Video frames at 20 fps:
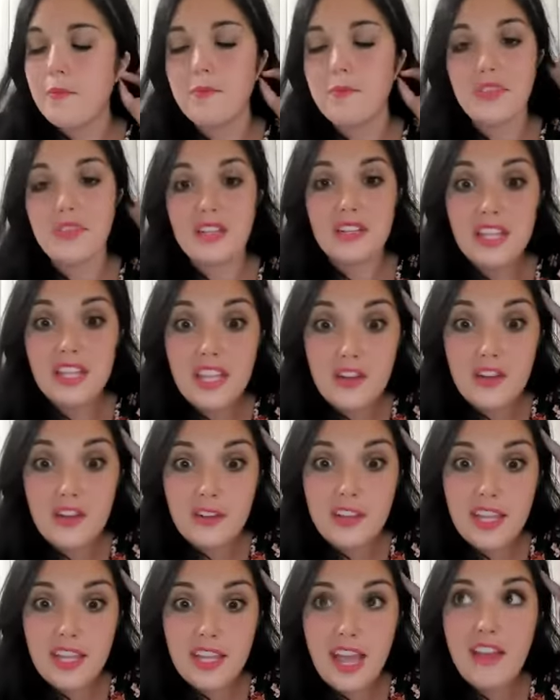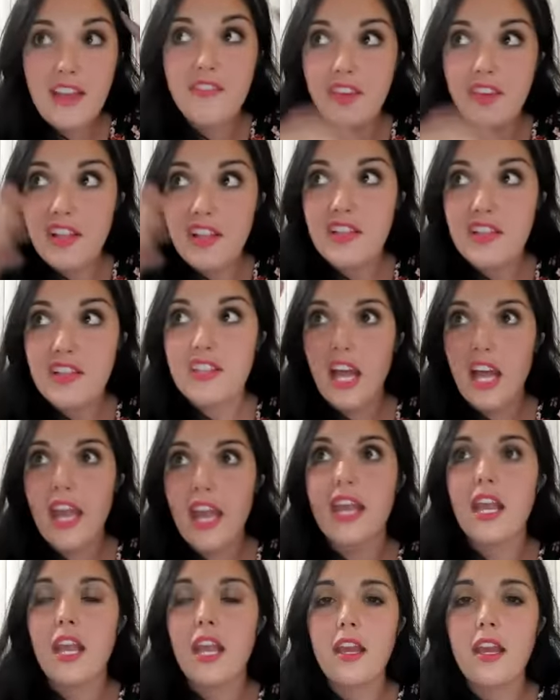literally I felt like
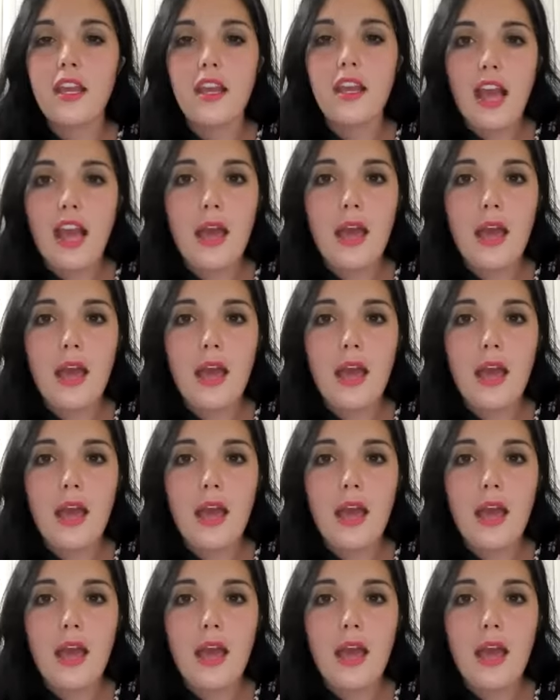I